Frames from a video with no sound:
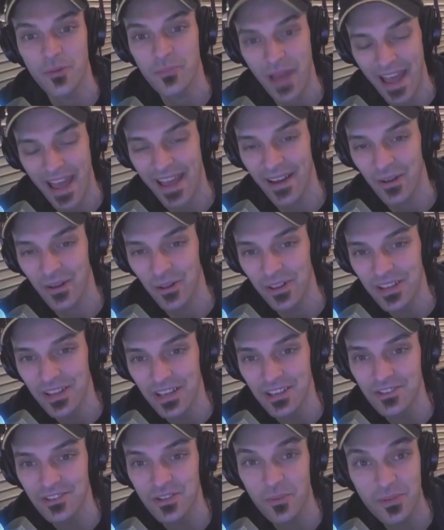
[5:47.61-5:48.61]
Powell
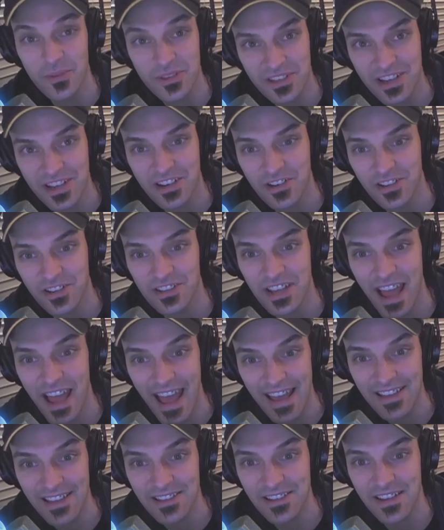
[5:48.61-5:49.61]
to positions
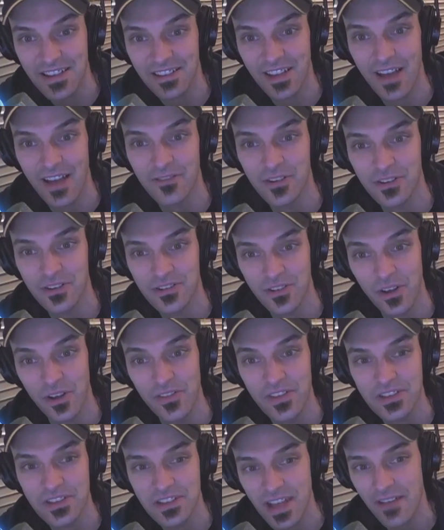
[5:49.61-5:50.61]
as governors on
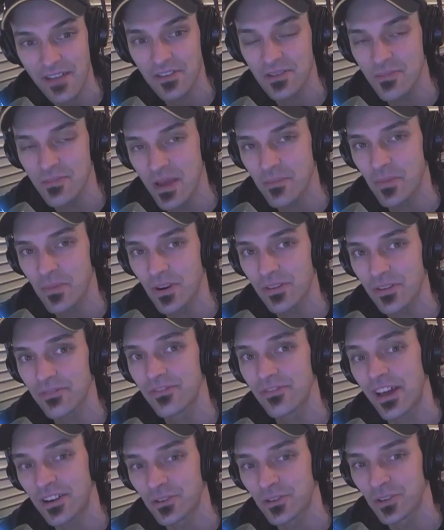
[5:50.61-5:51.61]
the 7-member
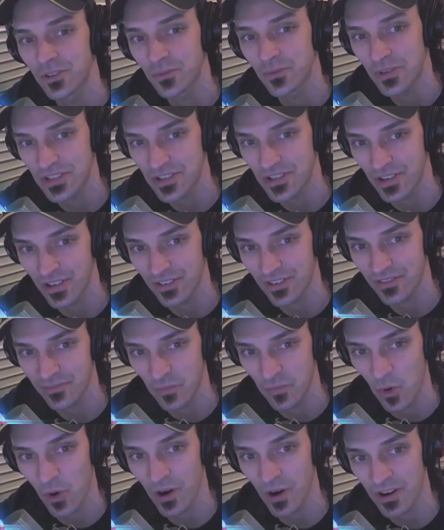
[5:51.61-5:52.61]
Federal Reserve
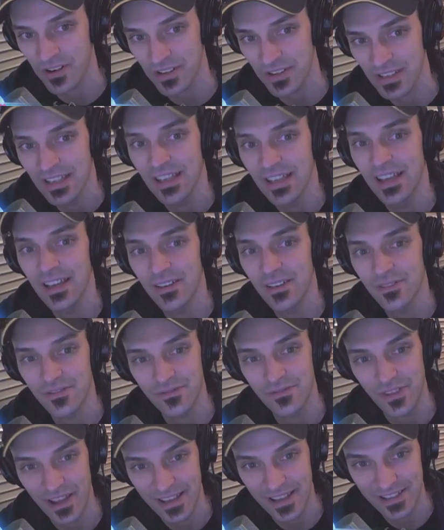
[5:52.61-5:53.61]
Board.
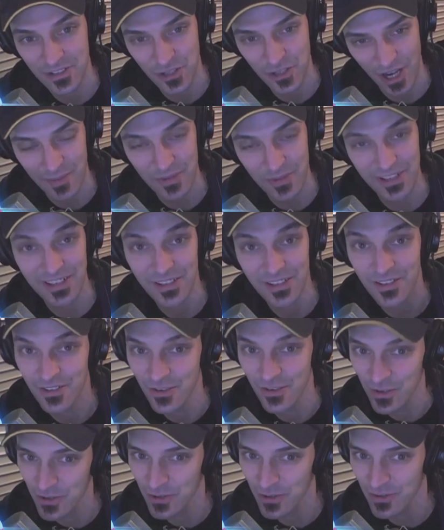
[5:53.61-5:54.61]

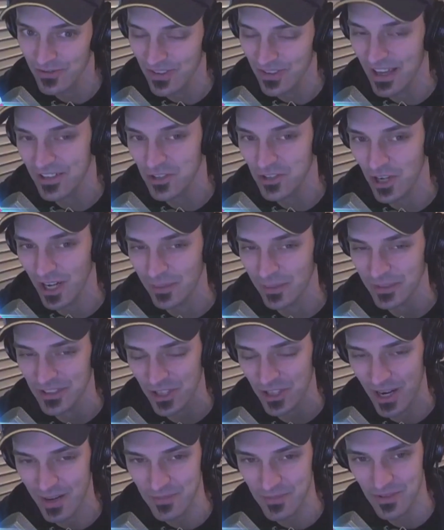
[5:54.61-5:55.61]
New Fed Chairman,
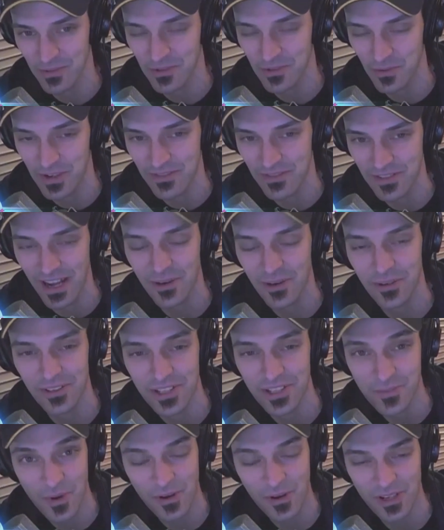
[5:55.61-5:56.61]
James, which we have not really
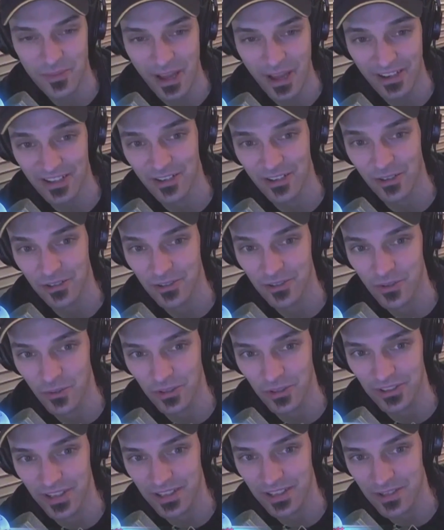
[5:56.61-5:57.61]
spoken about here on New
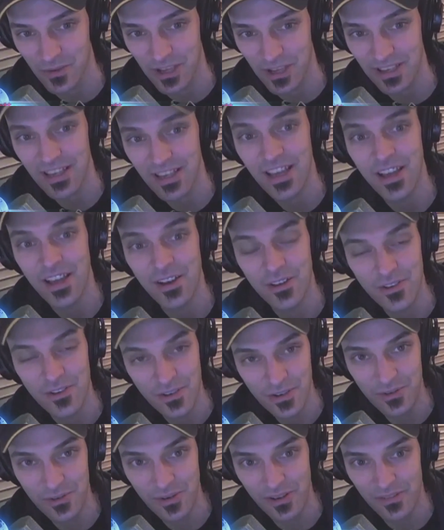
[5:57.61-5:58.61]
World Next Week,
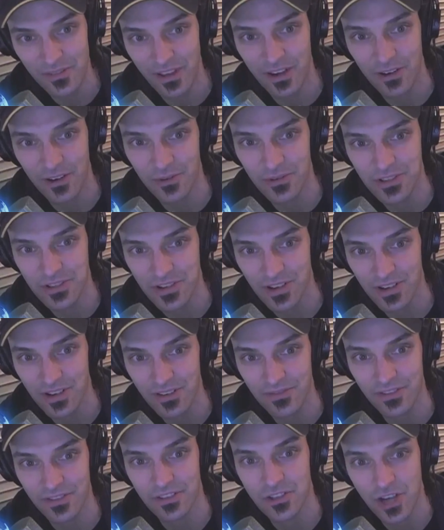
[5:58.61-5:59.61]
new Federal
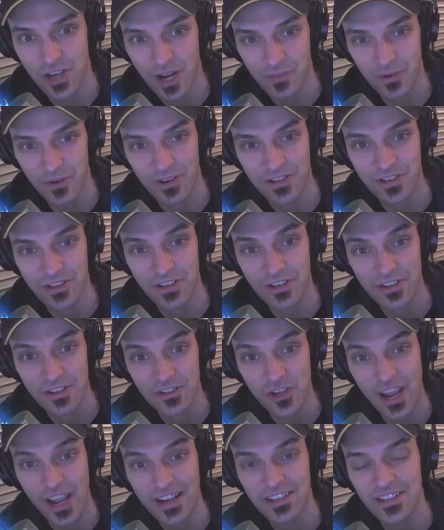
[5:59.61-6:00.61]
Reserve Chairperson
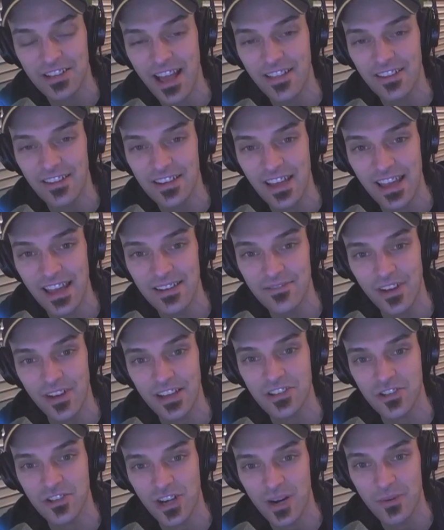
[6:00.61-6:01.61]
Janet Yellen and
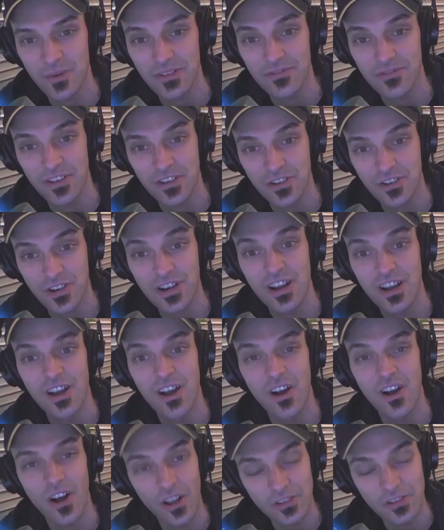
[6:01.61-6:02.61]
Vice Chairman Fischer
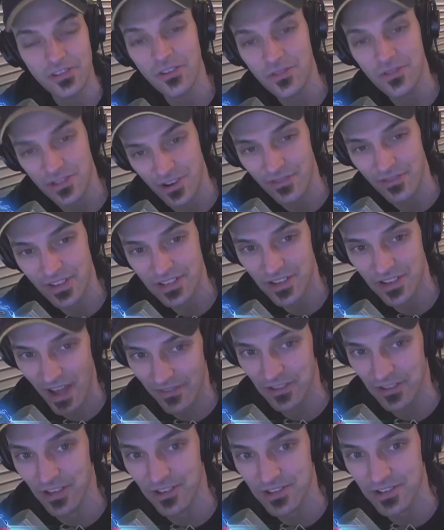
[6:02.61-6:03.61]
also serve as
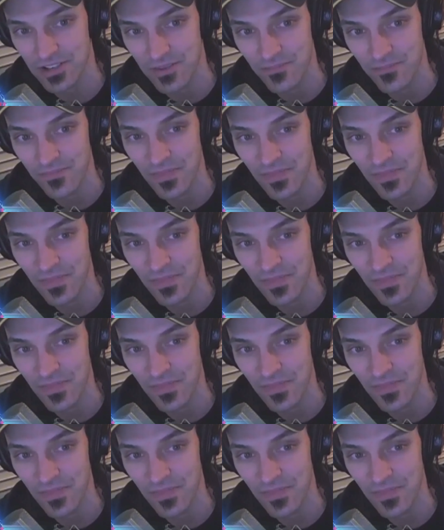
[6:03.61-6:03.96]
governors.